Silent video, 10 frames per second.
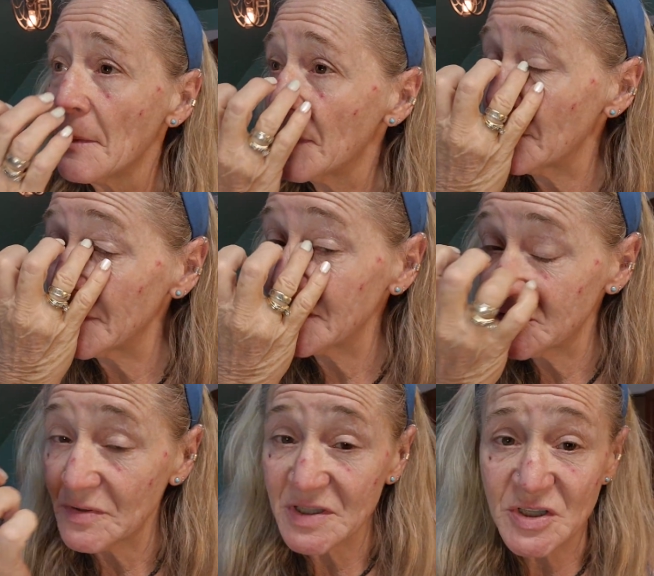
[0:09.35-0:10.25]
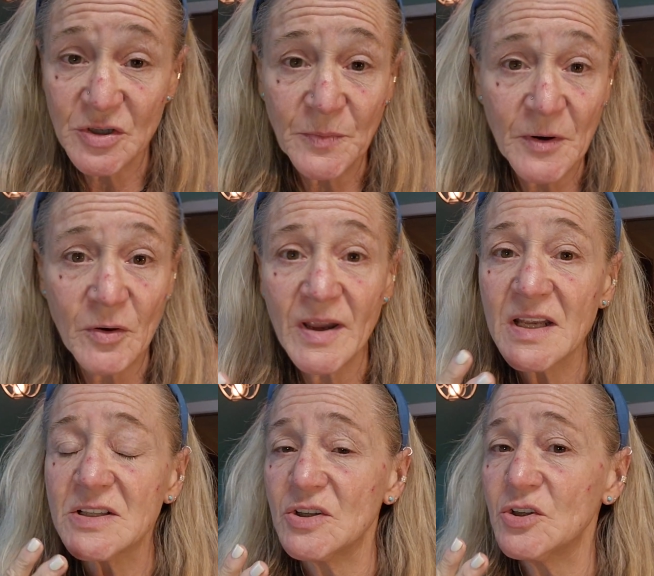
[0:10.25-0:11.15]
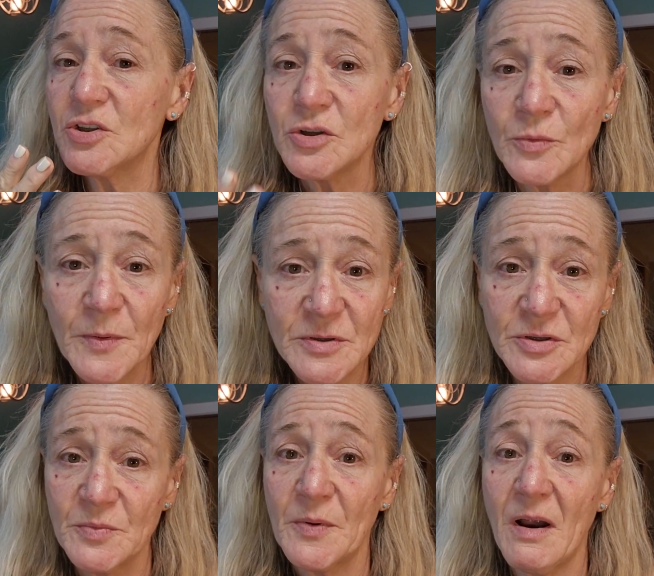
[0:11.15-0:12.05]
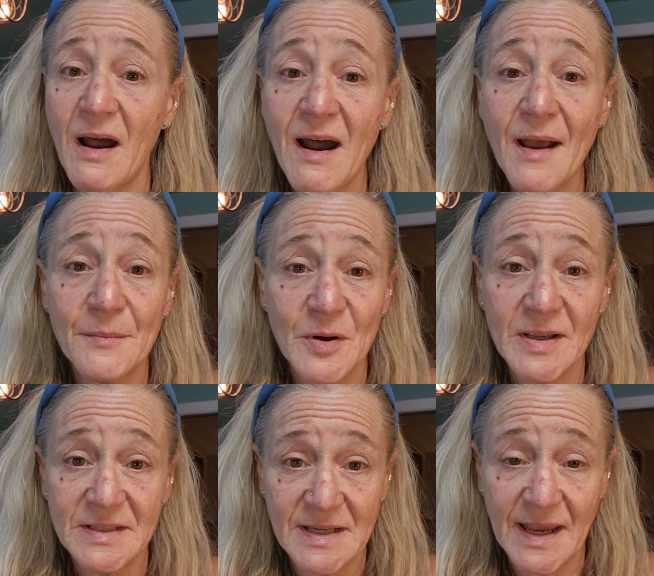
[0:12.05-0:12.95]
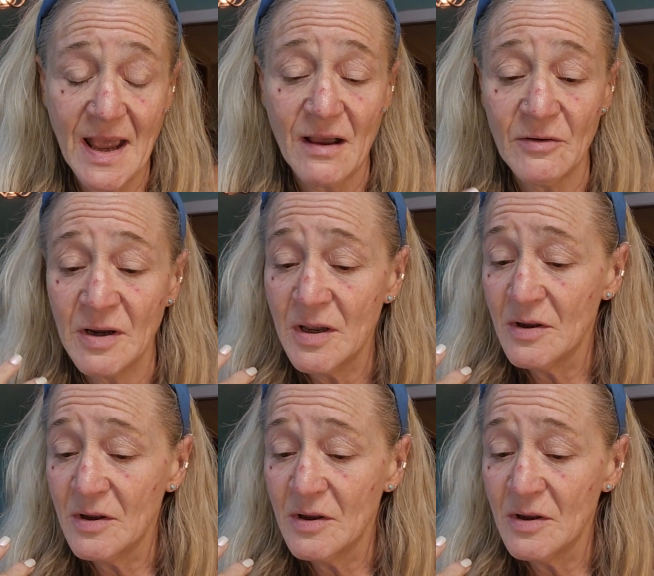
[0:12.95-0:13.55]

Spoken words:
but I'm going to do a super quick, it's a super hot, muggy day out,